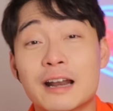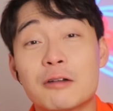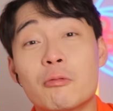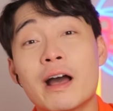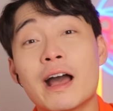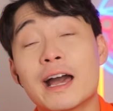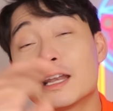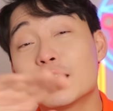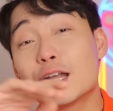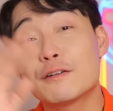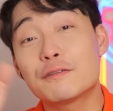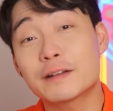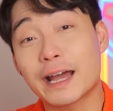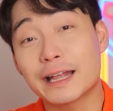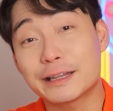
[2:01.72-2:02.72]
That's why I
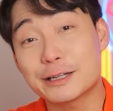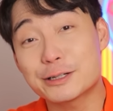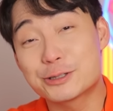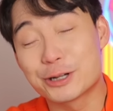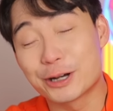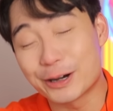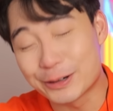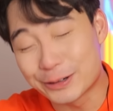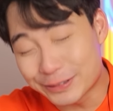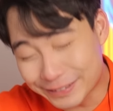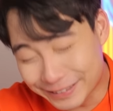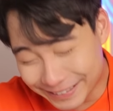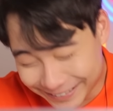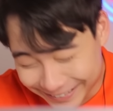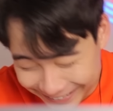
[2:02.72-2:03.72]
love getting
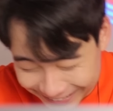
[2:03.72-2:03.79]
choked.